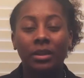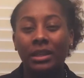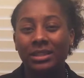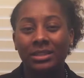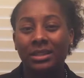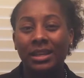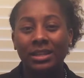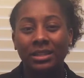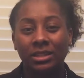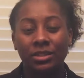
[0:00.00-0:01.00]
it's
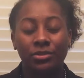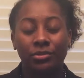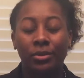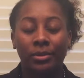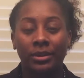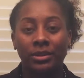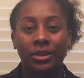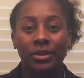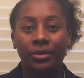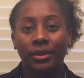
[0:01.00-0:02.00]
less controlling
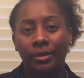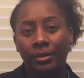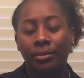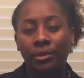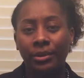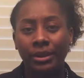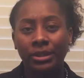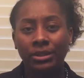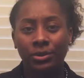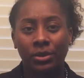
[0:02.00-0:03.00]
so that
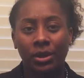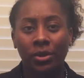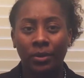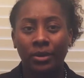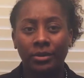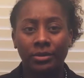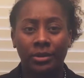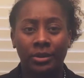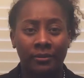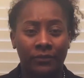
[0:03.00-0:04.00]
employees or coworkers
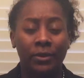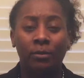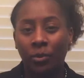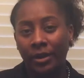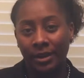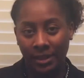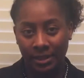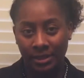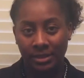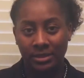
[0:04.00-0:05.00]
can feel more at
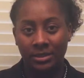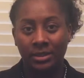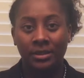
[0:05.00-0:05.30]
ease.